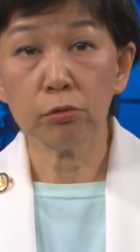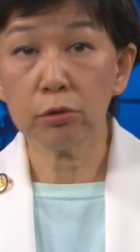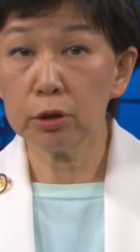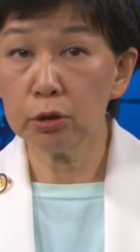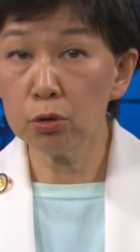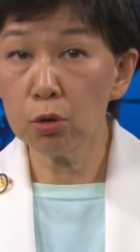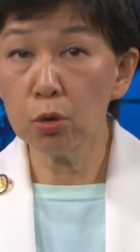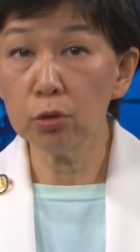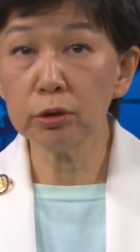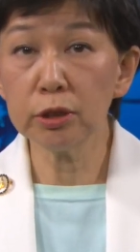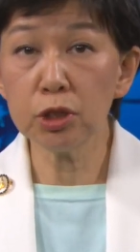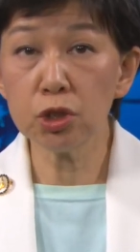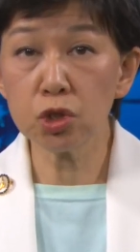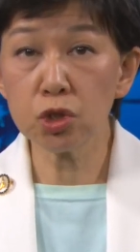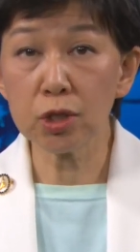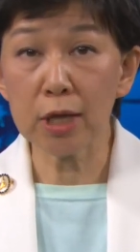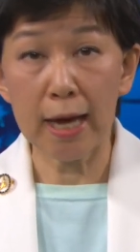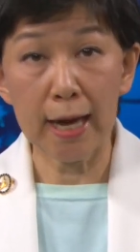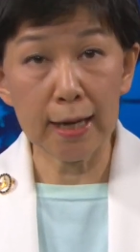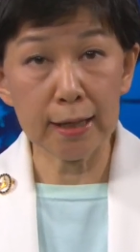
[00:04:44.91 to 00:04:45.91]
with
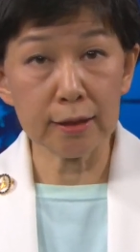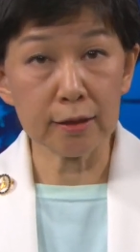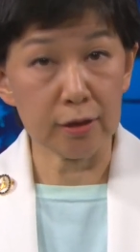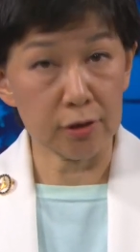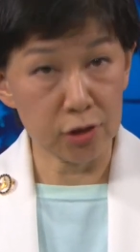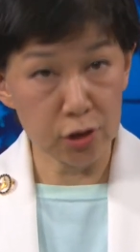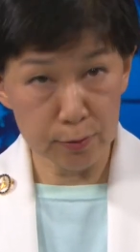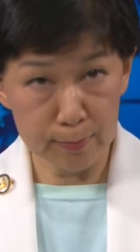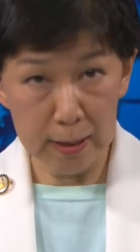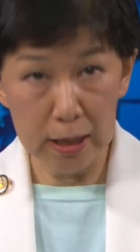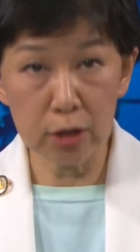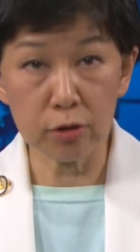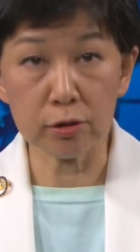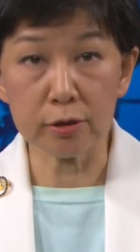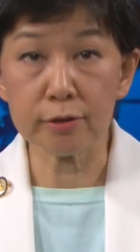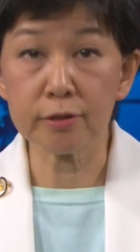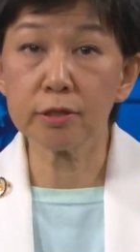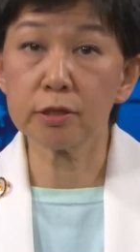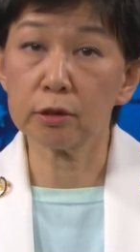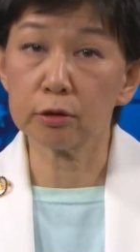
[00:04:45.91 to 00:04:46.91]
knowledge and
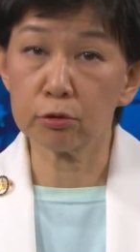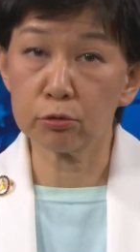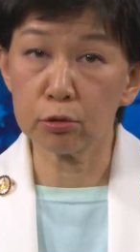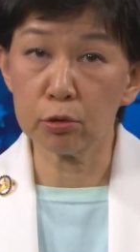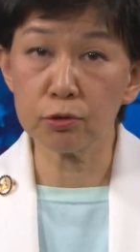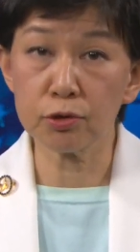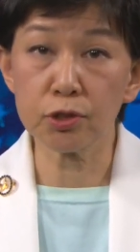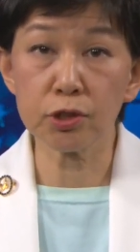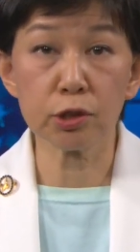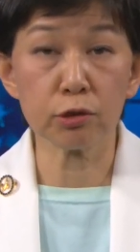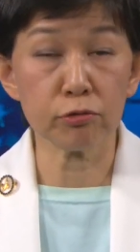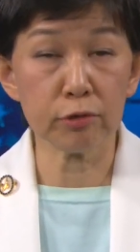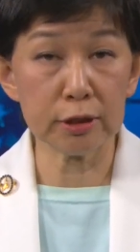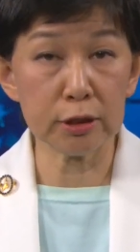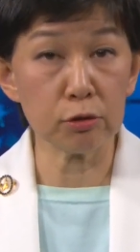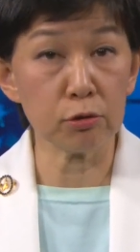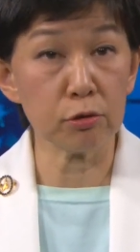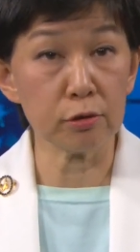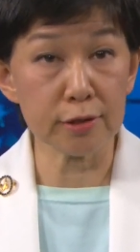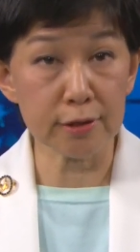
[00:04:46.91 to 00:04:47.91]
experience across
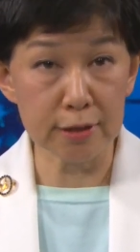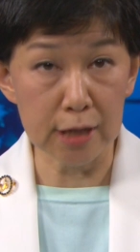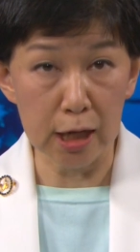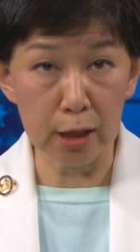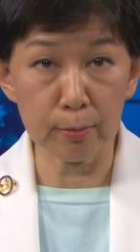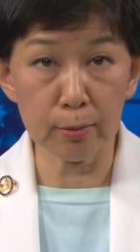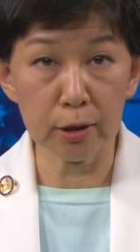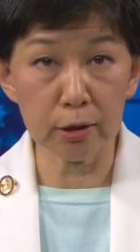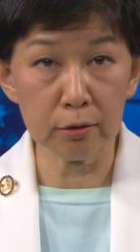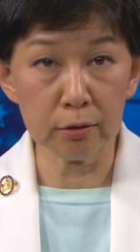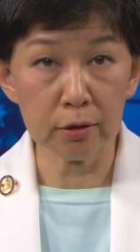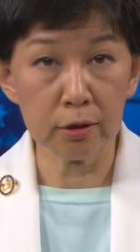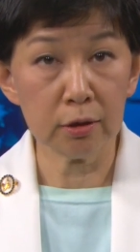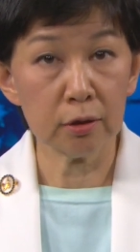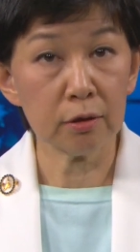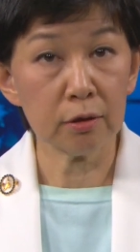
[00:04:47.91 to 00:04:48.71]
critical cyber,